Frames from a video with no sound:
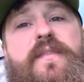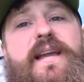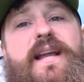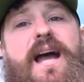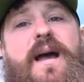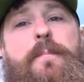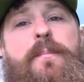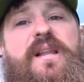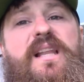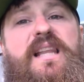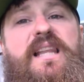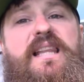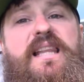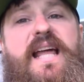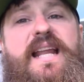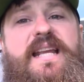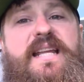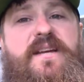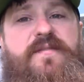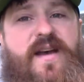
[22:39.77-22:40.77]
They got
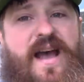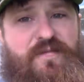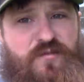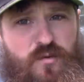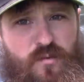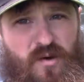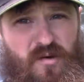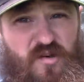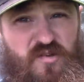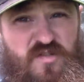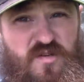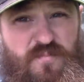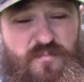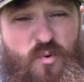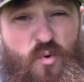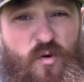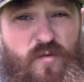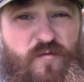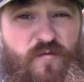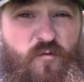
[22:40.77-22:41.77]
plenty of aftermarket
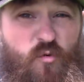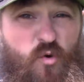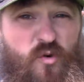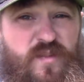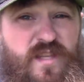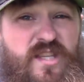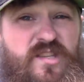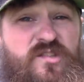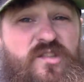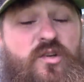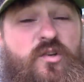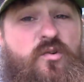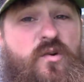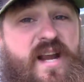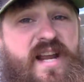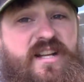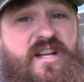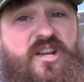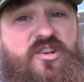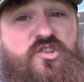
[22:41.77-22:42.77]
support for these
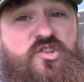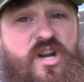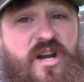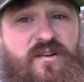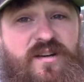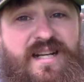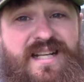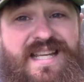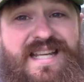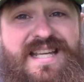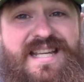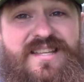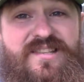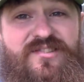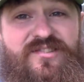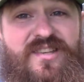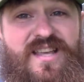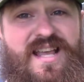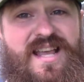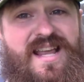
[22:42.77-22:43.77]
Grand
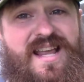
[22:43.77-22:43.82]
Cherokees.